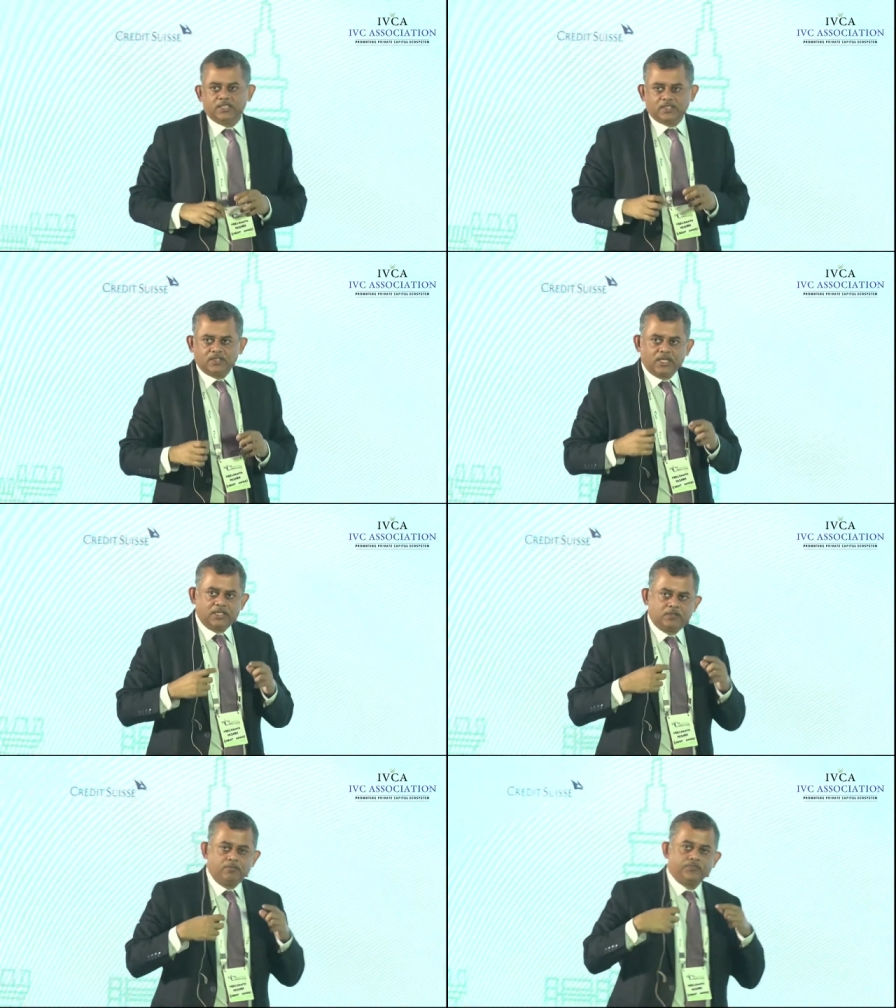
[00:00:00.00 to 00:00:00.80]
the
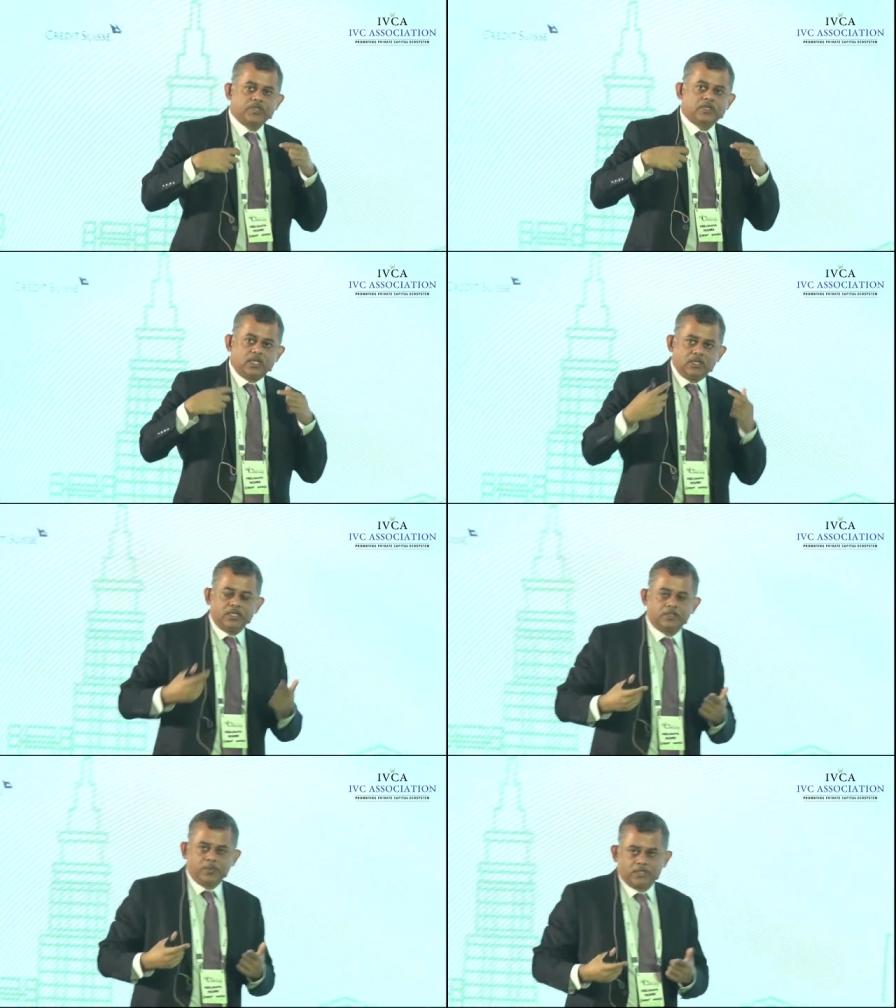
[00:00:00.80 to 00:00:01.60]
line which is
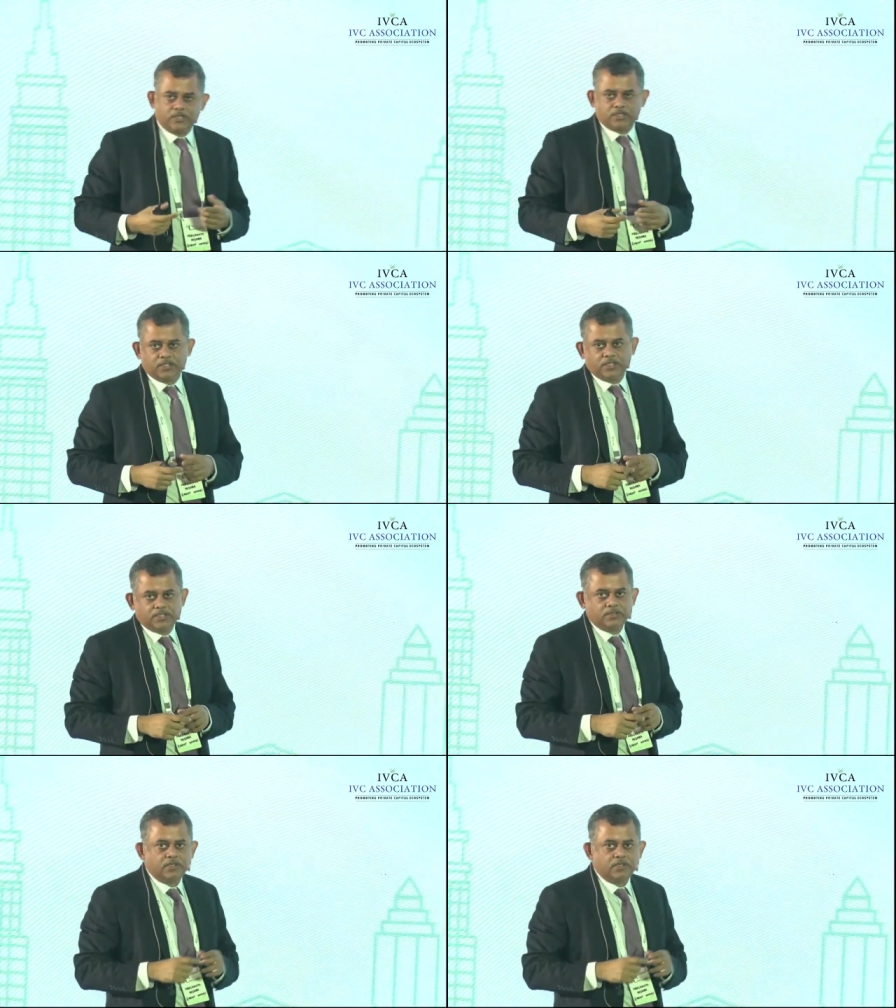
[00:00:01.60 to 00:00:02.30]
drifting away,